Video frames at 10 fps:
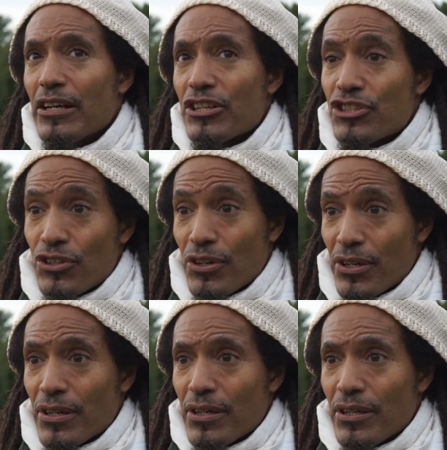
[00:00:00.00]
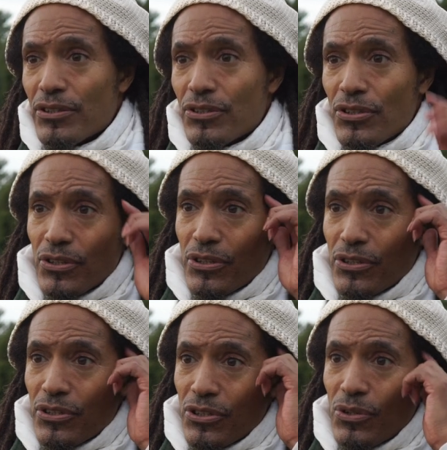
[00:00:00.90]
a stir, to
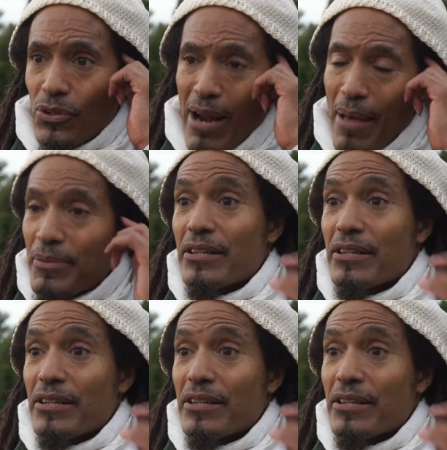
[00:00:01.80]
to grab